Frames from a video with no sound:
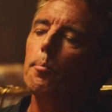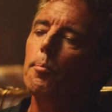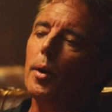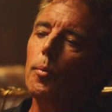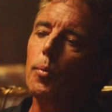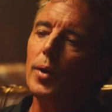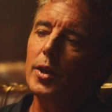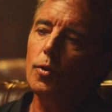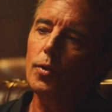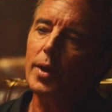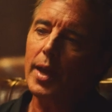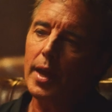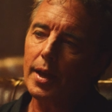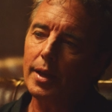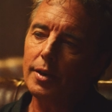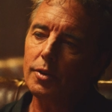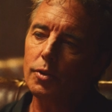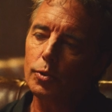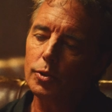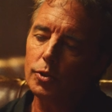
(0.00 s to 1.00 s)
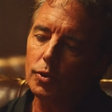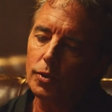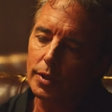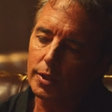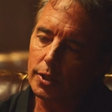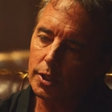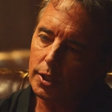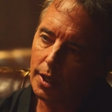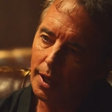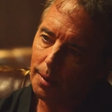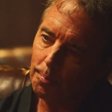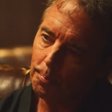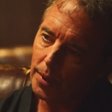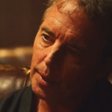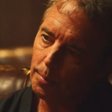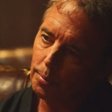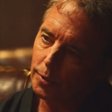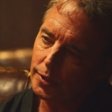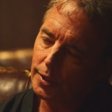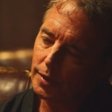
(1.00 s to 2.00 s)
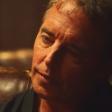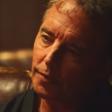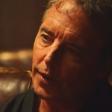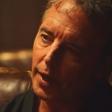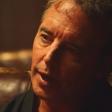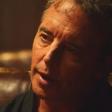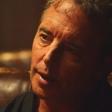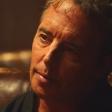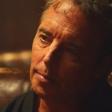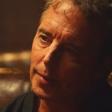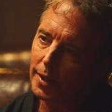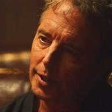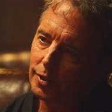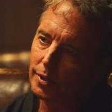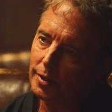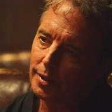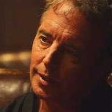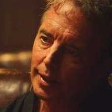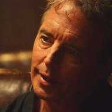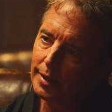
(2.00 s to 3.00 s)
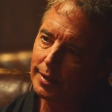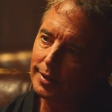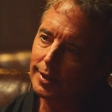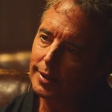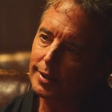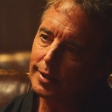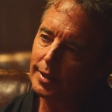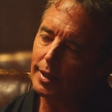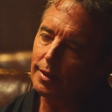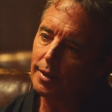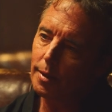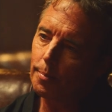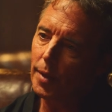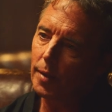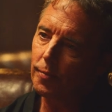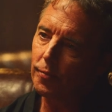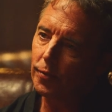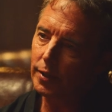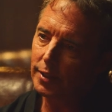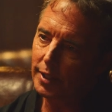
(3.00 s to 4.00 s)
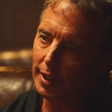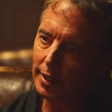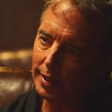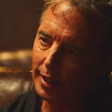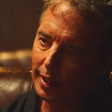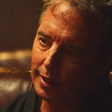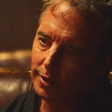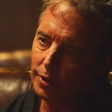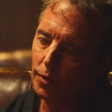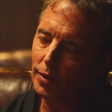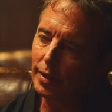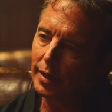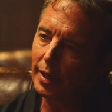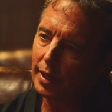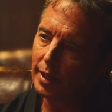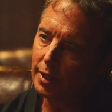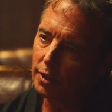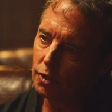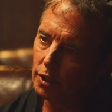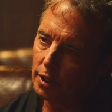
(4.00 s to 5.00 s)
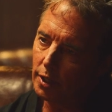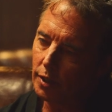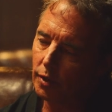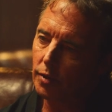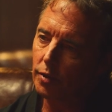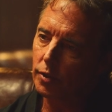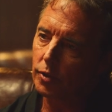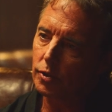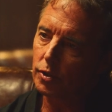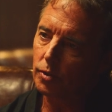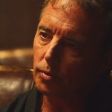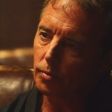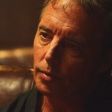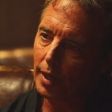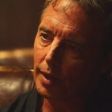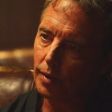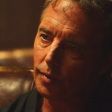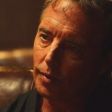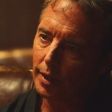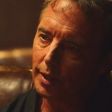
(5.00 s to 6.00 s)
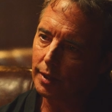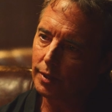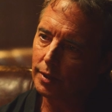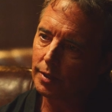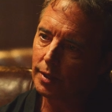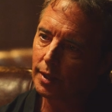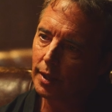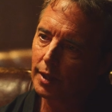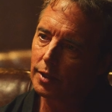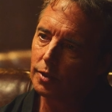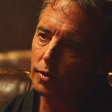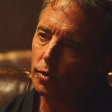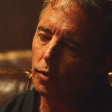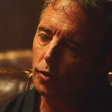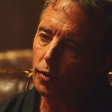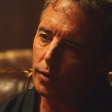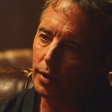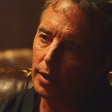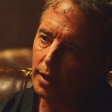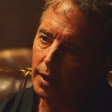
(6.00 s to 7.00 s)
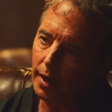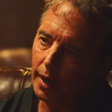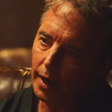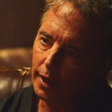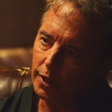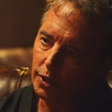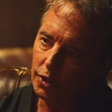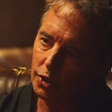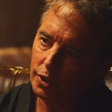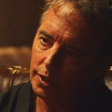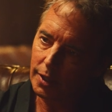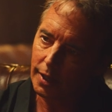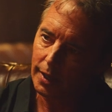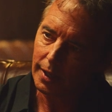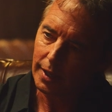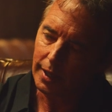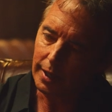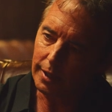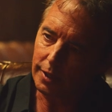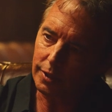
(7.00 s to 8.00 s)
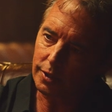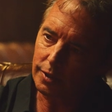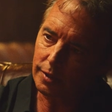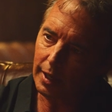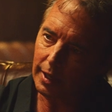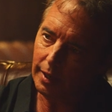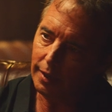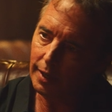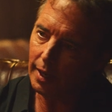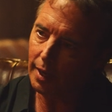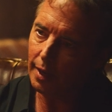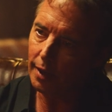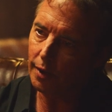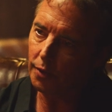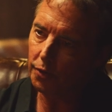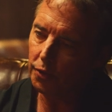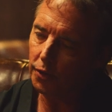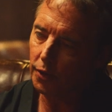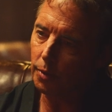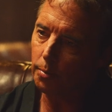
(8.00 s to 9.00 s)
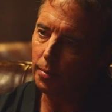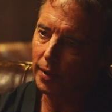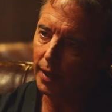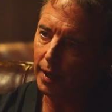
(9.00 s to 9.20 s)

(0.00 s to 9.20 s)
But what you can do is you can shape people's environments to set them up for success. You can engineer their surroundings so they're nudged into slightly healthier